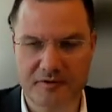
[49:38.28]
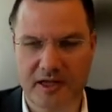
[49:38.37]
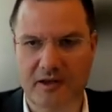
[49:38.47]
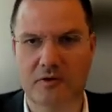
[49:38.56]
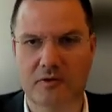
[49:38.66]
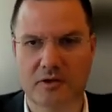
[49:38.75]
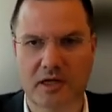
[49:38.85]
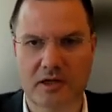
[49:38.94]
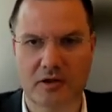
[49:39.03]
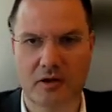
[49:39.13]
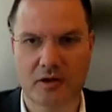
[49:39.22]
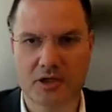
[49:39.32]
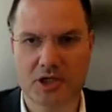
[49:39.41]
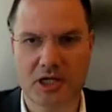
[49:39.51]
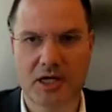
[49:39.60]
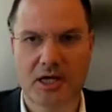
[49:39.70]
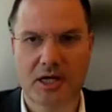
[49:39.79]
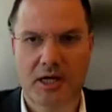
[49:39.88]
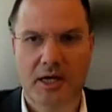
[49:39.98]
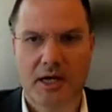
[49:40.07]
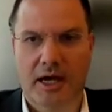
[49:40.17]
with that new technology.
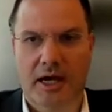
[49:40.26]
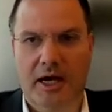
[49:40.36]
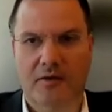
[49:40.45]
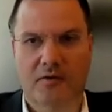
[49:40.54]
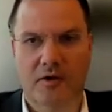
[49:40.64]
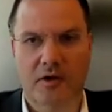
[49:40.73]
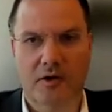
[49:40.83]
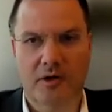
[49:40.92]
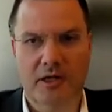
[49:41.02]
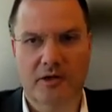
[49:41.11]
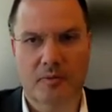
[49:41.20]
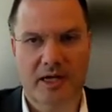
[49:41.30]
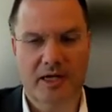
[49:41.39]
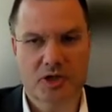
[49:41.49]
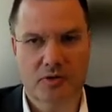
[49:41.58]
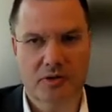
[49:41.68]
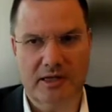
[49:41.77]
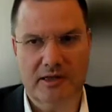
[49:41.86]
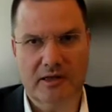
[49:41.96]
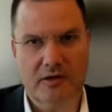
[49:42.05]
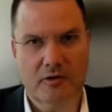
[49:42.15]
And you need to make sure
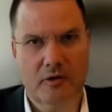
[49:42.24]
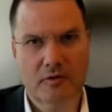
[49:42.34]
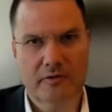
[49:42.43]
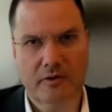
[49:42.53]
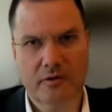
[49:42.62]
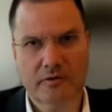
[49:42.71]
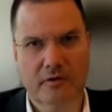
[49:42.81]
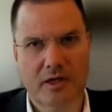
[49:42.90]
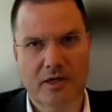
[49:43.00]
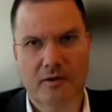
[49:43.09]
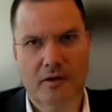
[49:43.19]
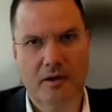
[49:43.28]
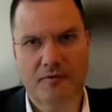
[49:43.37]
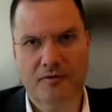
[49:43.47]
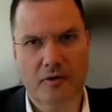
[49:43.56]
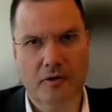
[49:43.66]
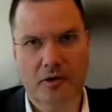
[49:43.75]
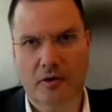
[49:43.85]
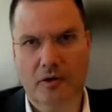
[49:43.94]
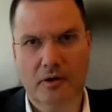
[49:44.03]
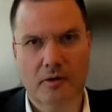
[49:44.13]
that that goes also in if you
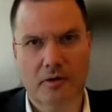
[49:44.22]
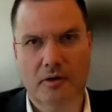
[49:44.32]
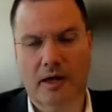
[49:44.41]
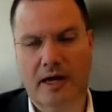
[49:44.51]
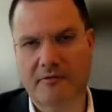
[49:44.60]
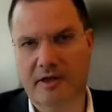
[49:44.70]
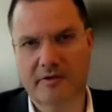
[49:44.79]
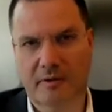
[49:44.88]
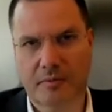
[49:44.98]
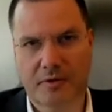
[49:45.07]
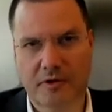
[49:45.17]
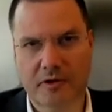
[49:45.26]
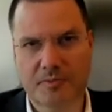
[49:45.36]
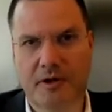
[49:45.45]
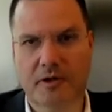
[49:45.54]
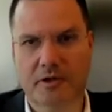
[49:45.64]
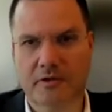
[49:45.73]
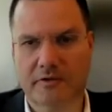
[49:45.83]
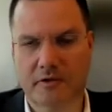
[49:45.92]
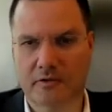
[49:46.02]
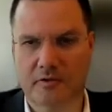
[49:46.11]
are having some third
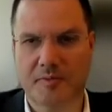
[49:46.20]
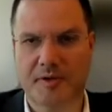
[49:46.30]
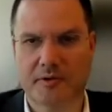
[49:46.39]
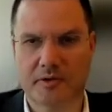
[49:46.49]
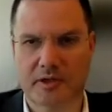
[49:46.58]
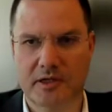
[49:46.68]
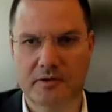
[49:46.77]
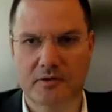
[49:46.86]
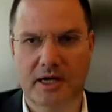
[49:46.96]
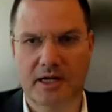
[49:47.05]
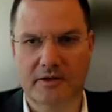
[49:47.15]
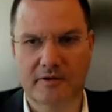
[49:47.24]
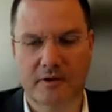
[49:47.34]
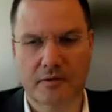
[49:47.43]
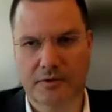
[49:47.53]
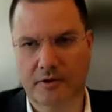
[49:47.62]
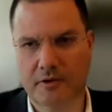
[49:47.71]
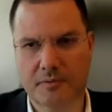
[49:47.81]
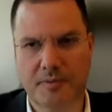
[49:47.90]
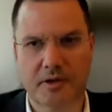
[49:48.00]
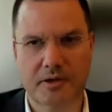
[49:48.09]
parties contributing to that. So
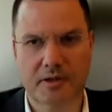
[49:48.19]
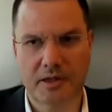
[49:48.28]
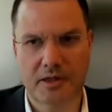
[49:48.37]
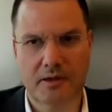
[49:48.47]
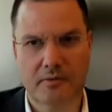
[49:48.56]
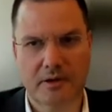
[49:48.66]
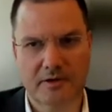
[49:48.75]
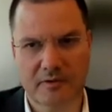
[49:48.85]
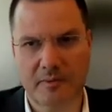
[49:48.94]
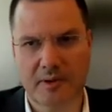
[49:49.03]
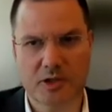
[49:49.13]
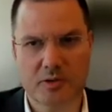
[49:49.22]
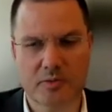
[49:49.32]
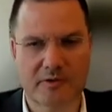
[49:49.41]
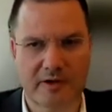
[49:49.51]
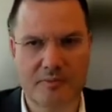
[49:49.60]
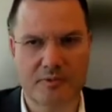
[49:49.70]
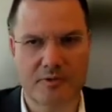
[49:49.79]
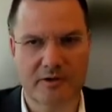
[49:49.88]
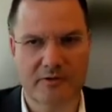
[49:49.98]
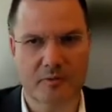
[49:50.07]
third-party risk management,
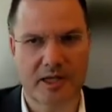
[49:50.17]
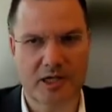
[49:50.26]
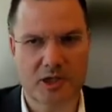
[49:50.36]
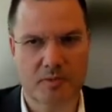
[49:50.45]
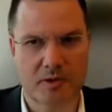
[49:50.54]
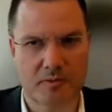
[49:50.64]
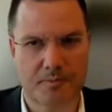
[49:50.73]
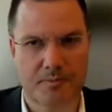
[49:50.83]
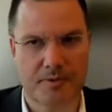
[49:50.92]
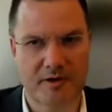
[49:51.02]
cyber risk management,